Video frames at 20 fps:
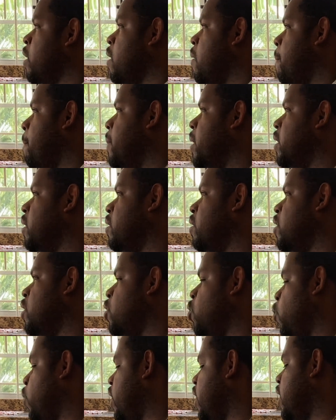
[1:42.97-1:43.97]
But
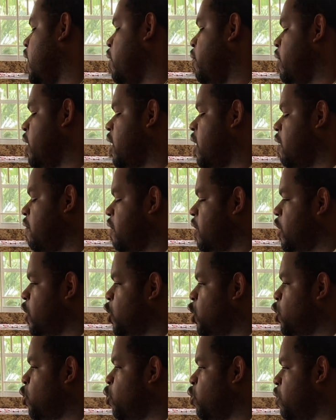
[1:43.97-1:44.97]
the way that he recovered
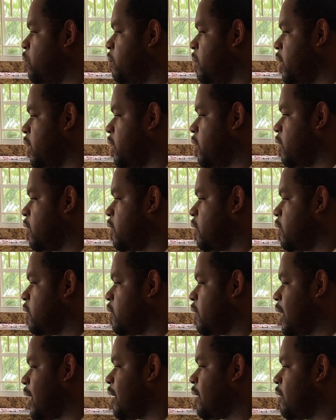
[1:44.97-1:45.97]
showed me
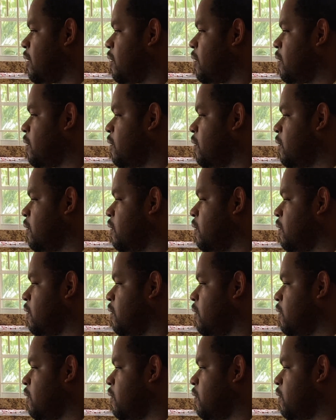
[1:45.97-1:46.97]
that
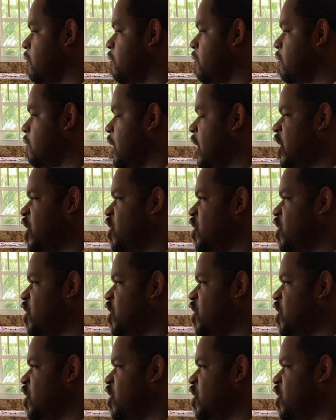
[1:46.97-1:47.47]
it's